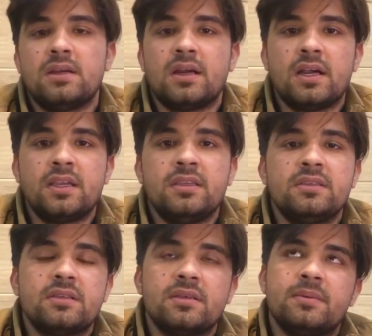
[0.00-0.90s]

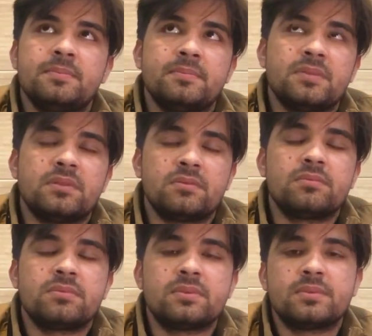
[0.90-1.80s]
I
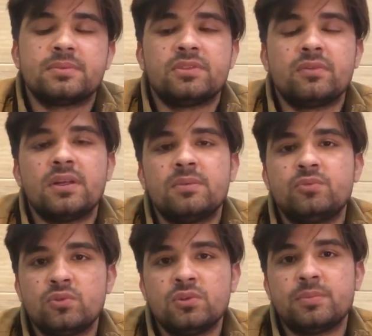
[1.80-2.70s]

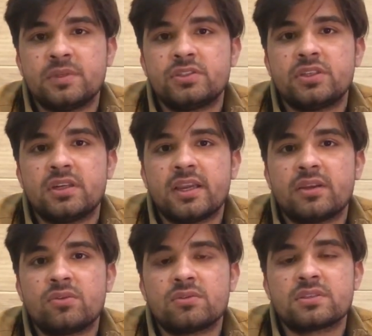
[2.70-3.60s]
developed two differential
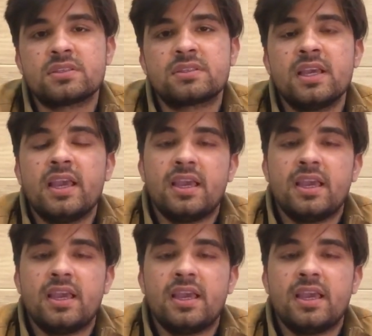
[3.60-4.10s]
diagnoses,